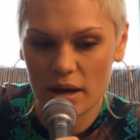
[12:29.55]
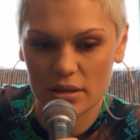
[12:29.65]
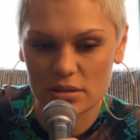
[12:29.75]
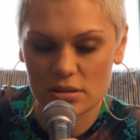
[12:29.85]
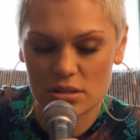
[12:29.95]

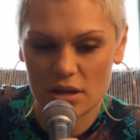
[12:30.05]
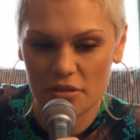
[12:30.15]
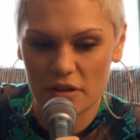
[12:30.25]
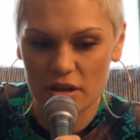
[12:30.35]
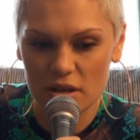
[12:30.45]
And I
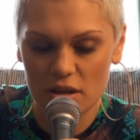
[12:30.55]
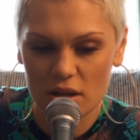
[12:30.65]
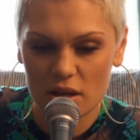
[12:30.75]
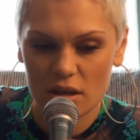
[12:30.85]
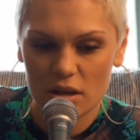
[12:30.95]
think
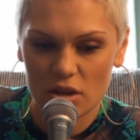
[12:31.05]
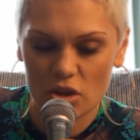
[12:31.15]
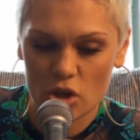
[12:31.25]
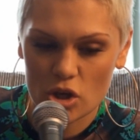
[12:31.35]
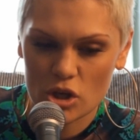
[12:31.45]

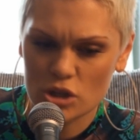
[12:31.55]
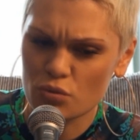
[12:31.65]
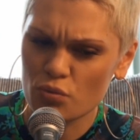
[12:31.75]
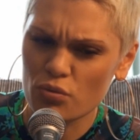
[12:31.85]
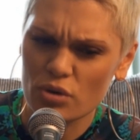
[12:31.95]

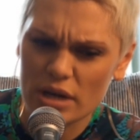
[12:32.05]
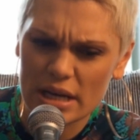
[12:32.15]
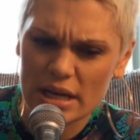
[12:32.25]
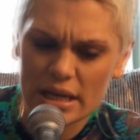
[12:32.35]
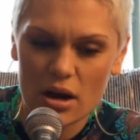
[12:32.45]
it's
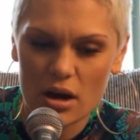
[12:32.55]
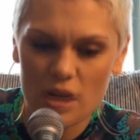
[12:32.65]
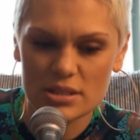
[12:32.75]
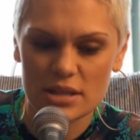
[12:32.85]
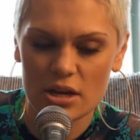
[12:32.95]
really hard
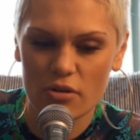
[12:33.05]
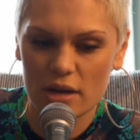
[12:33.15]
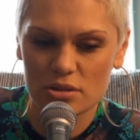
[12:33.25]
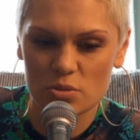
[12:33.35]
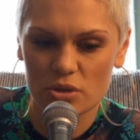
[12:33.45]
to stay
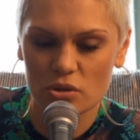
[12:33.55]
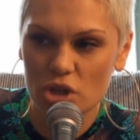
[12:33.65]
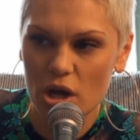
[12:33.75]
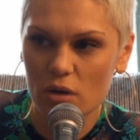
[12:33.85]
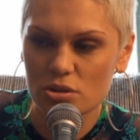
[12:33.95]
grounded when your
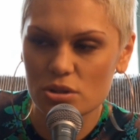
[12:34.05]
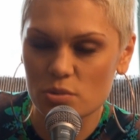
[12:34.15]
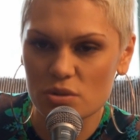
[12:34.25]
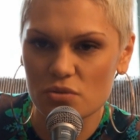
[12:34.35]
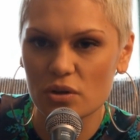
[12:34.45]

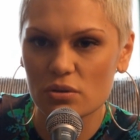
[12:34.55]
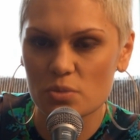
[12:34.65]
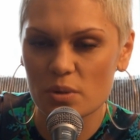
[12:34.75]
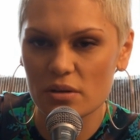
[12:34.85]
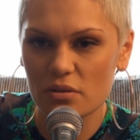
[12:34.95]
childhood was
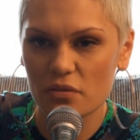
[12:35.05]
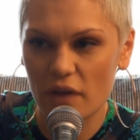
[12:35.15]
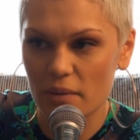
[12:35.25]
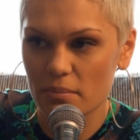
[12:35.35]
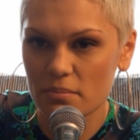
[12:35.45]
filled with
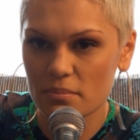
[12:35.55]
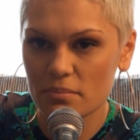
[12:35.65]
fame.